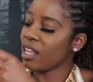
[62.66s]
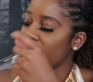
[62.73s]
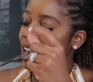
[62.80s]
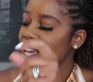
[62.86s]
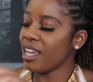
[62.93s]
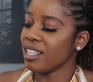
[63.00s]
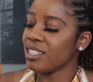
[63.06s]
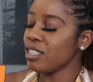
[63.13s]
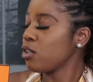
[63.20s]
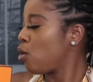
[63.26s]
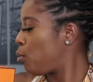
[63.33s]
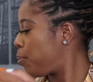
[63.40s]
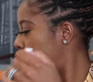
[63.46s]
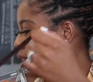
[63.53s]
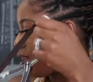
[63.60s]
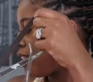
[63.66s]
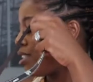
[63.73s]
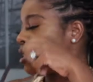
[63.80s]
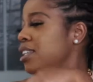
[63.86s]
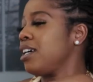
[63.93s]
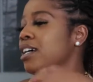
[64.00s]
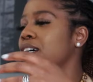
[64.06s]
let's open
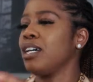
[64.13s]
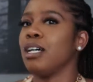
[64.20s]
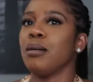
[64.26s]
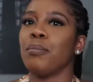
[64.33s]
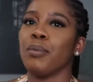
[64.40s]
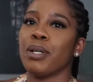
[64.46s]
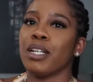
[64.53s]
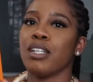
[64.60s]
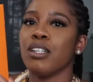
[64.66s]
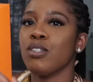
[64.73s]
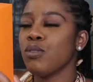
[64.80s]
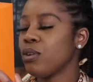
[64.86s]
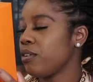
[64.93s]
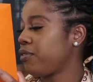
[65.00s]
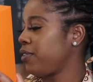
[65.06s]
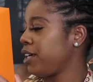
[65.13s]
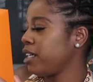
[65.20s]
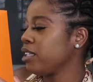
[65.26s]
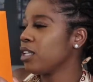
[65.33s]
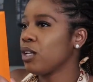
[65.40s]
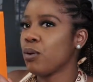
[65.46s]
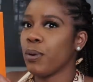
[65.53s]
this up. We're gonna do it
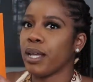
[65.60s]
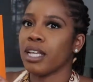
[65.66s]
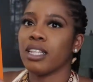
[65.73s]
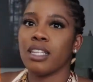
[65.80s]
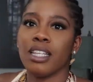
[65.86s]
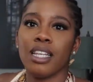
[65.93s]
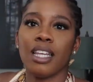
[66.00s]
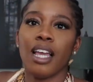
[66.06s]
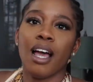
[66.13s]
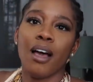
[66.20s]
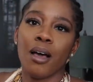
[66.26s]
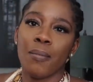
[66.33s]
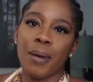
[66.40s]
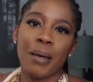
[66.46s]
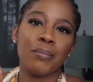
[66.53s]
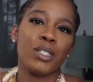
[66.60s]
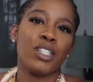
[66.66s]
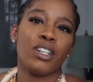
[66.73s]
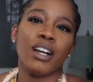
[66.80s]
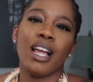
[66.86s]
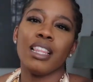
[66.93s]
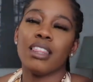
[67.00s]
fairly quickly. Um, I'm
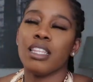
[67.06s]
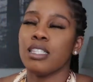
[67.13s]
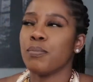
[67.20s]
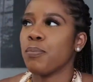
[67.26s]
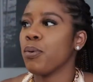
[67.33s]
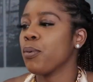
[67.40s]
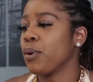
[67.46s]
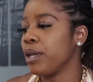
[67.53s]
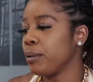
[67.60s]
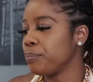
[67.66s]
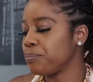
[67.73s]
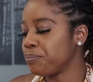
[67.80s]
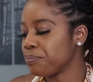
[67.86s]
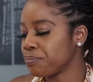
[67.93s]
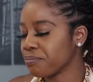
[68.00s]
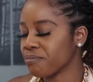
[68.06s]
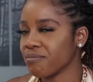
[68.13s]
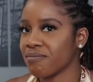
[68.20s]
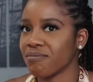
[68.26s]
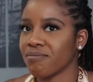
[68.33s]
sure at this point,